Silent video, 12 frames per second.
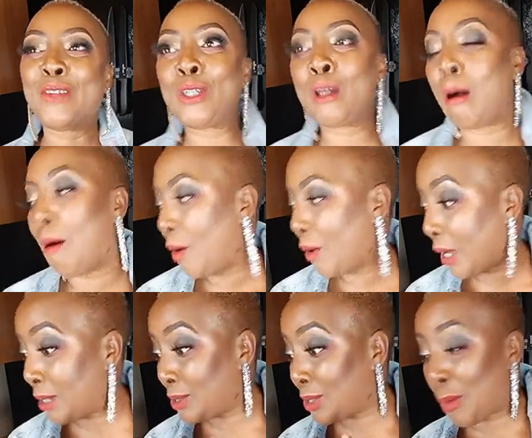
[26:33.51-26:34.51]
Y'all,
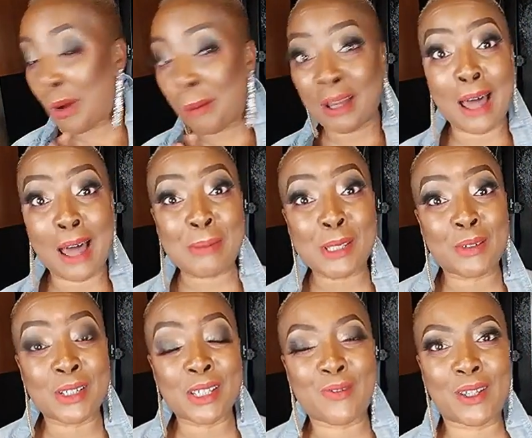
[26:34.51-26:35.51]
okay, so while my lobster
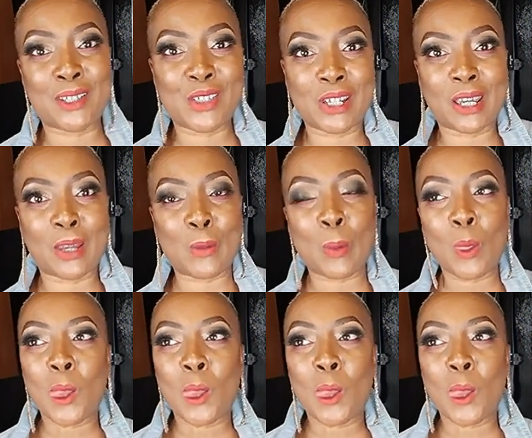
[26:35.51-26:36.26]
is finishing,